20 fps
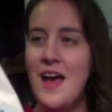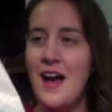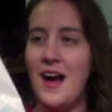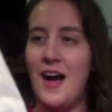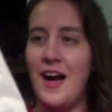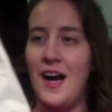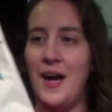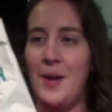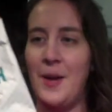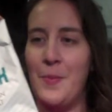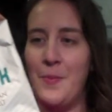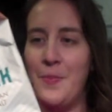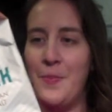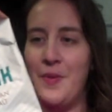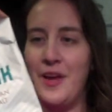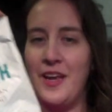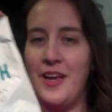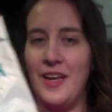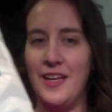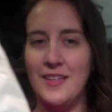
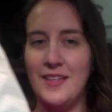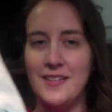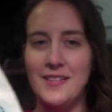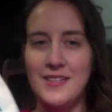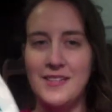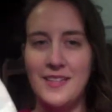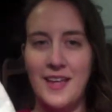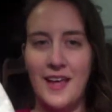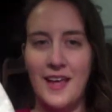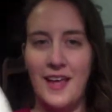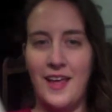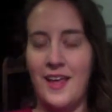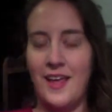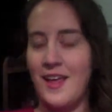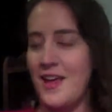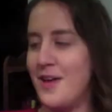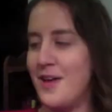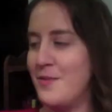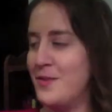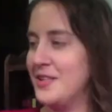But it's a
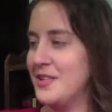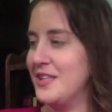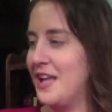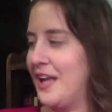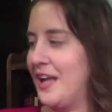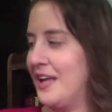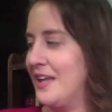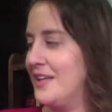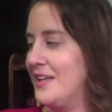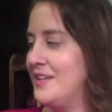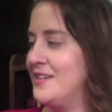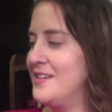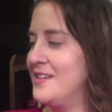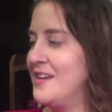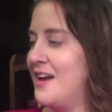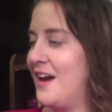Himalayan